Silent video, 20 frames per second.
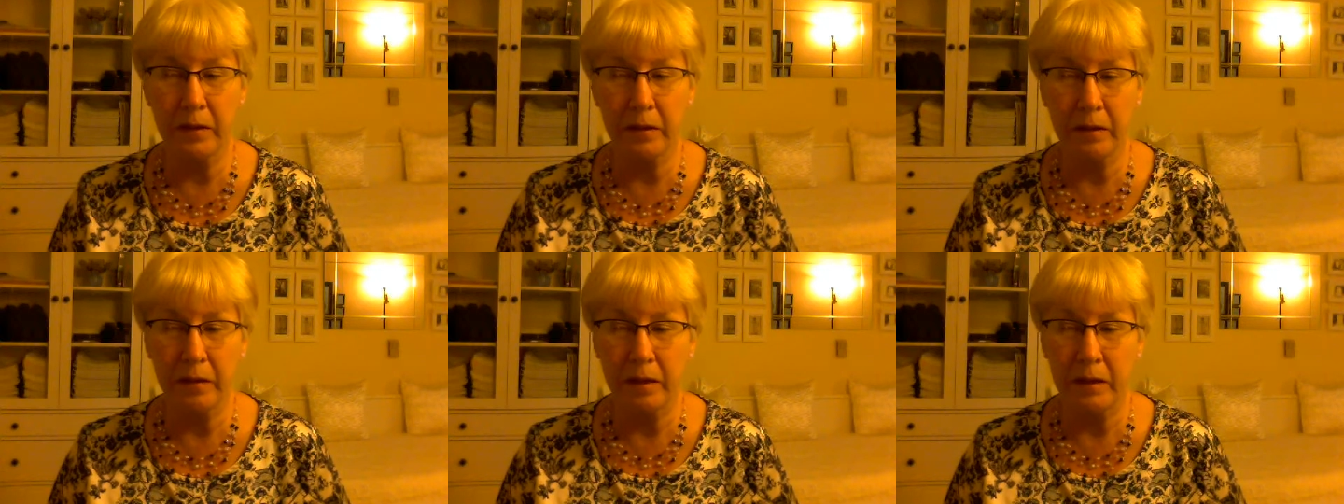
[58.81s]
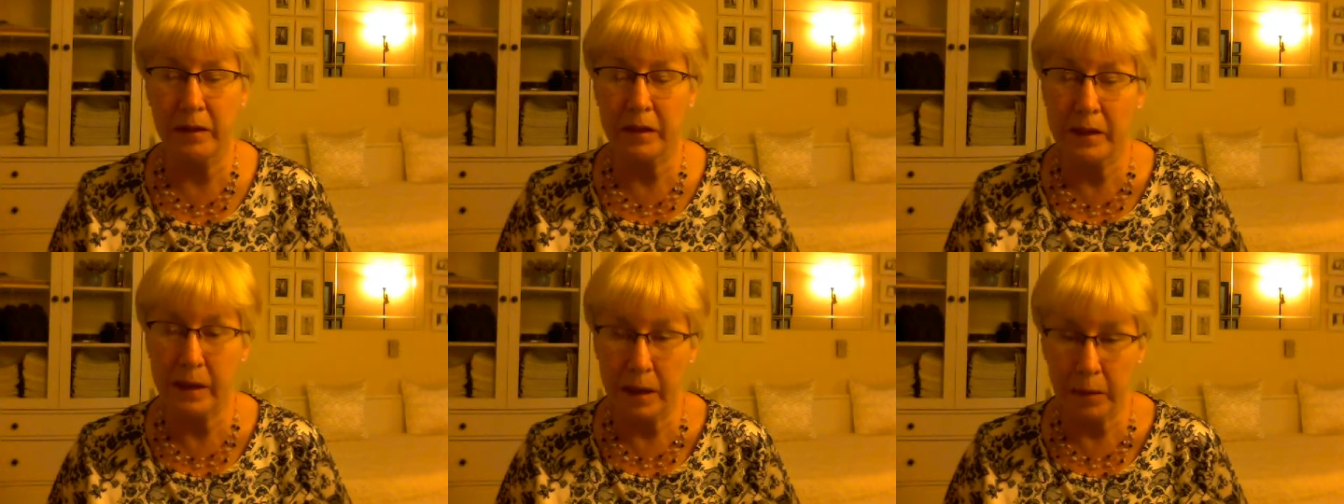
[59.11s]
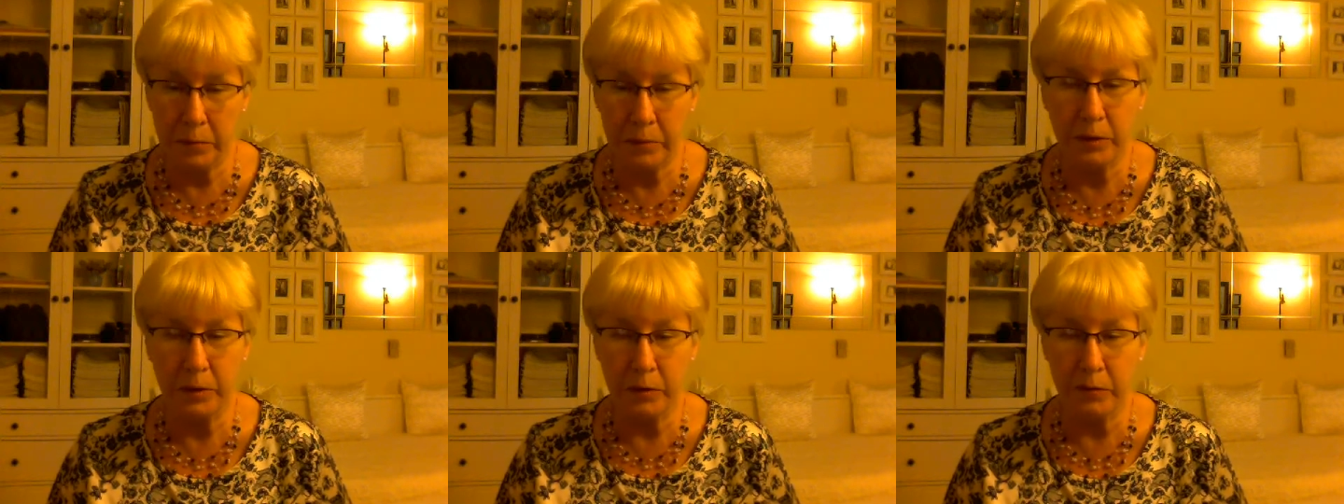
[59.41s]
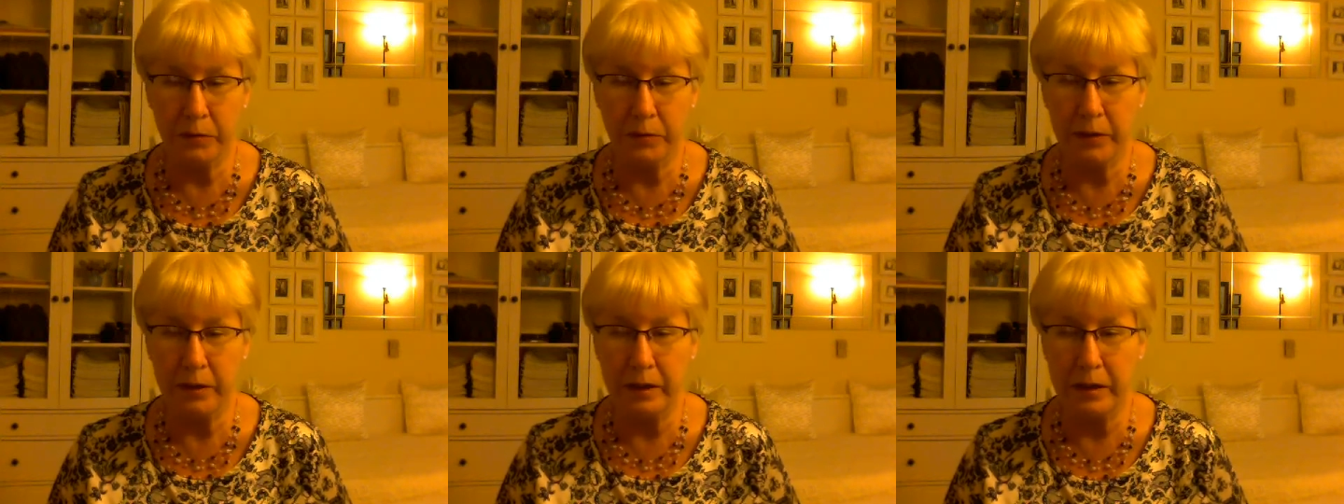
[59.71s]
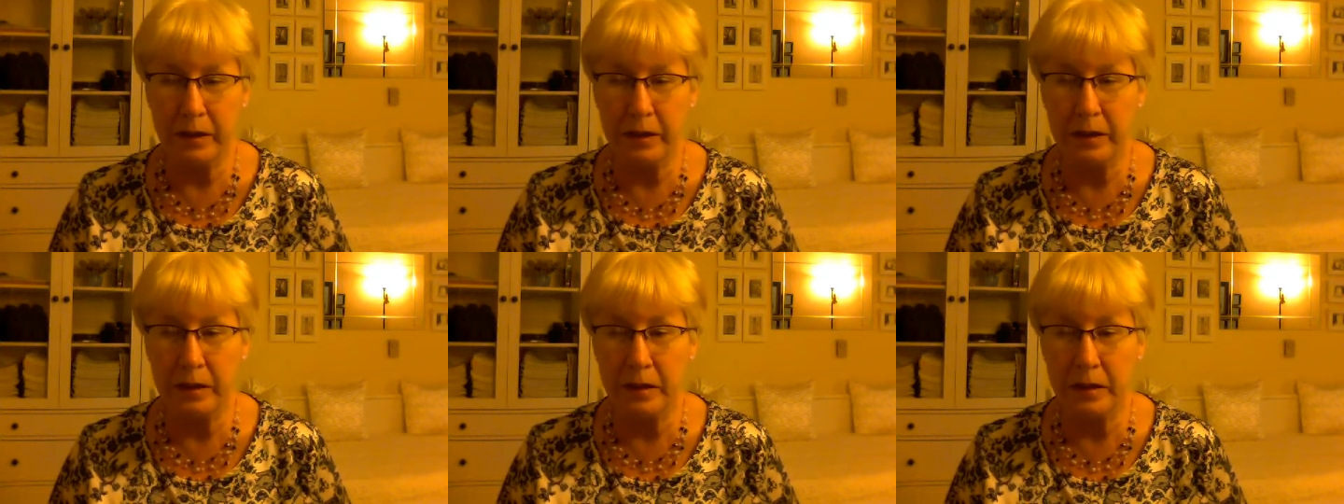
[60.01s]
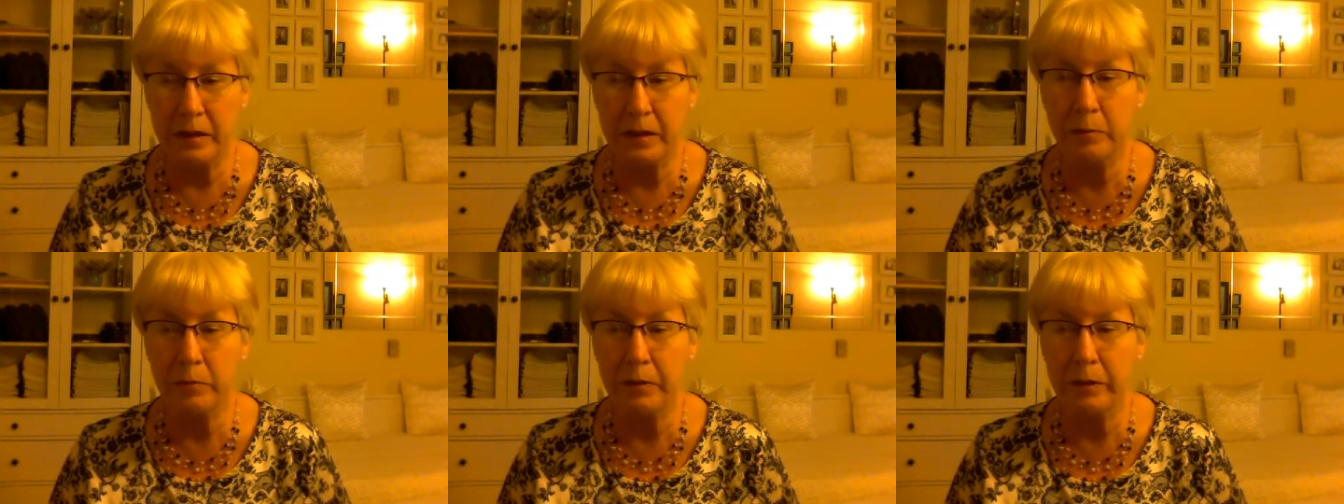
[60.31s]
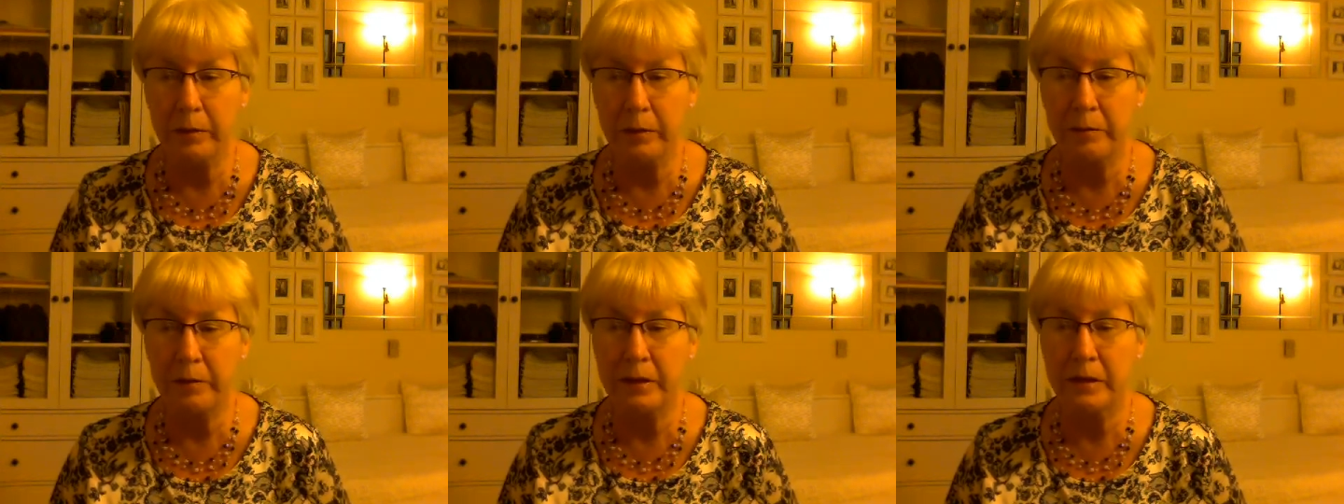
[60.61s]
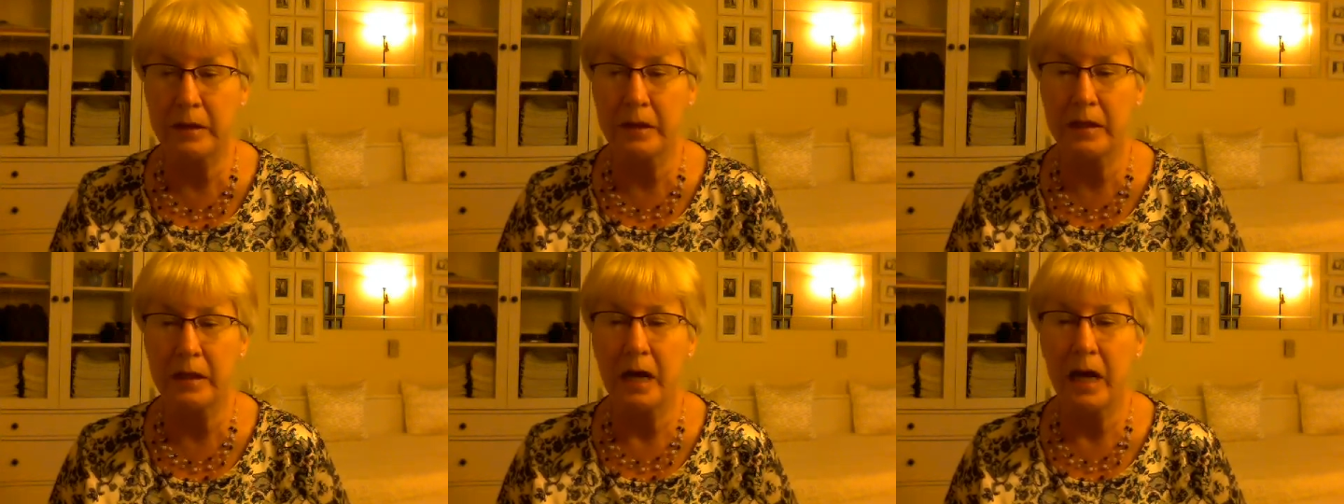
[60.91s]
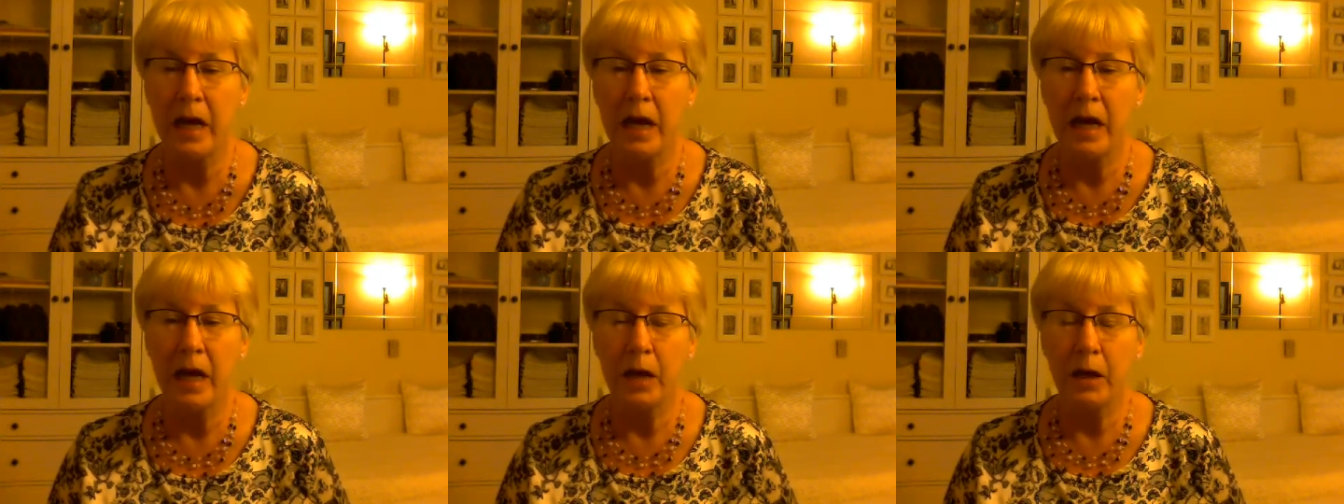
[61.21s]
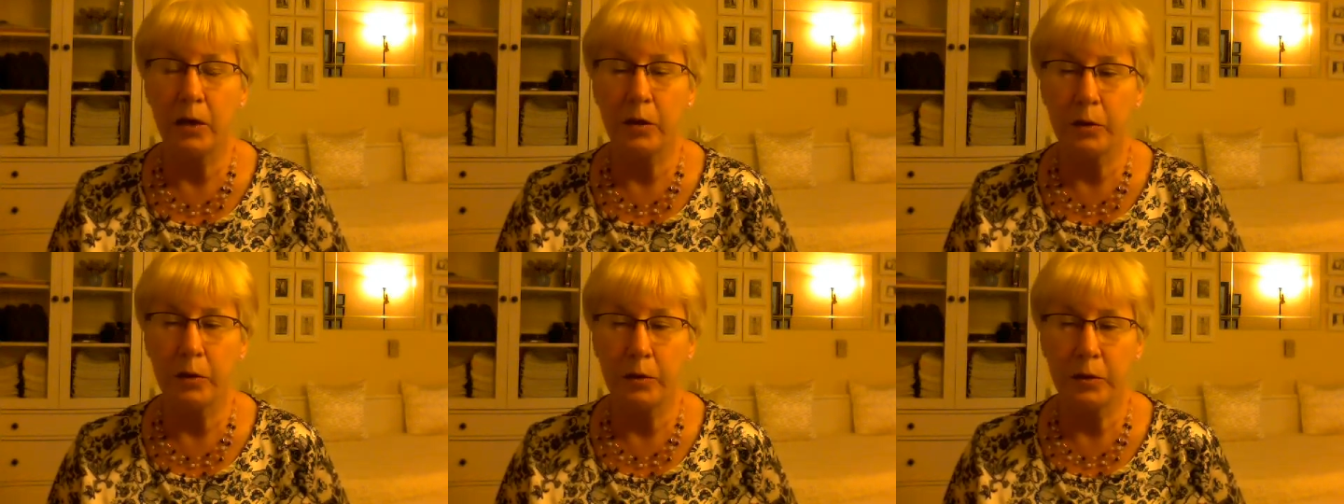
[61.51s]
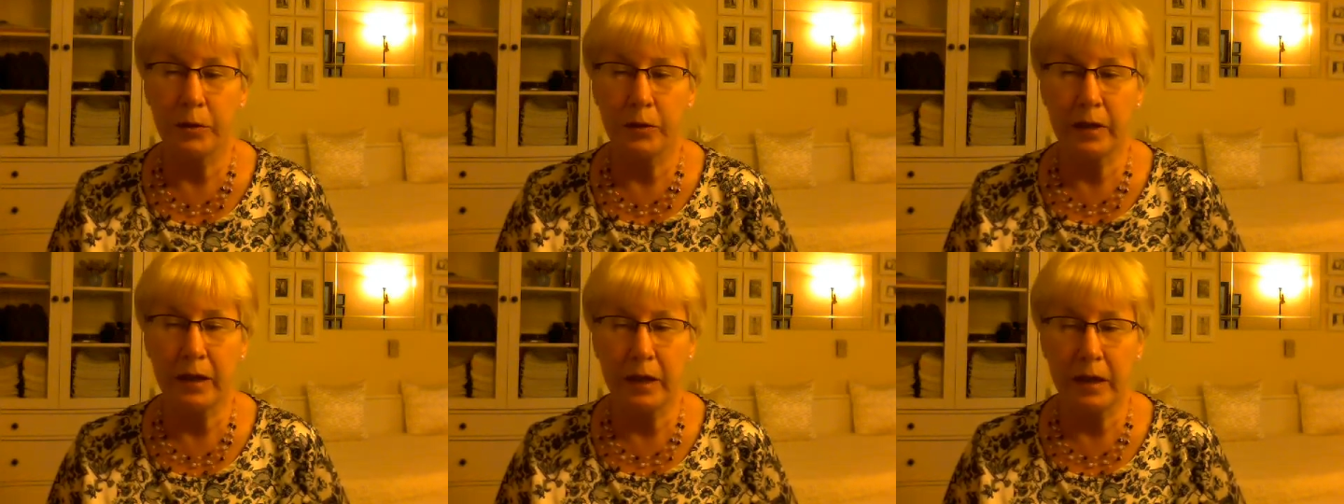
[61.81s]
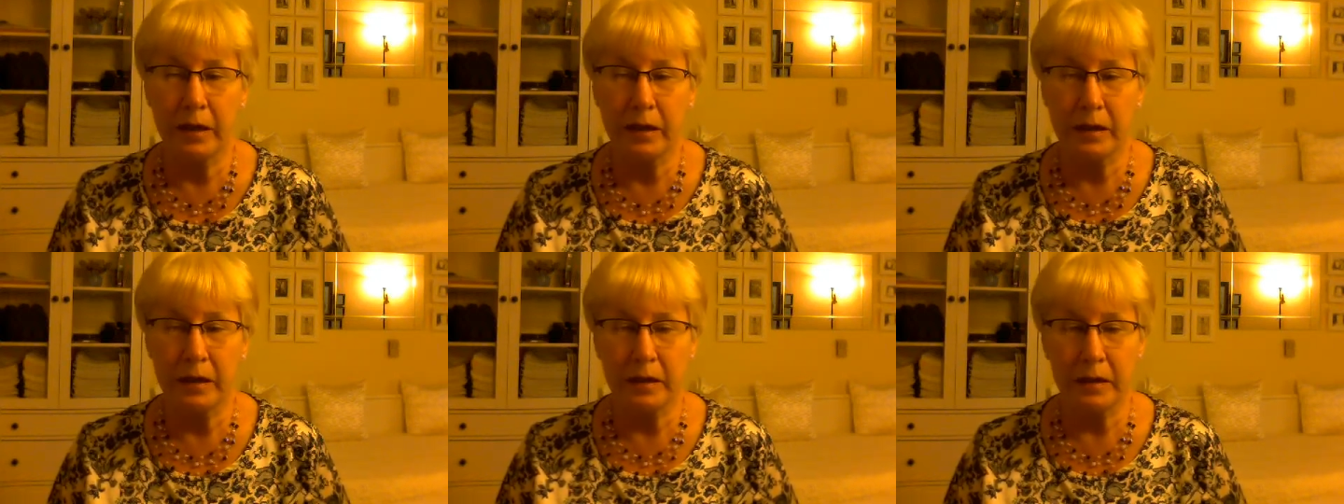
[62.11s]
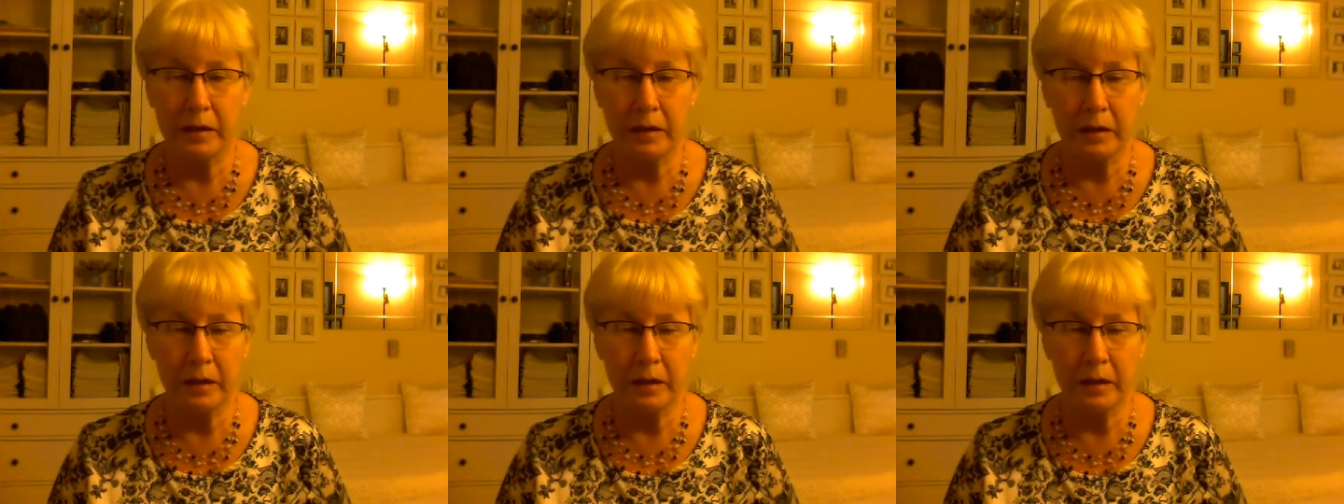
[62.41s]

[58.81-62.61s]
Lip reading: attempts of Canadian diplomats to get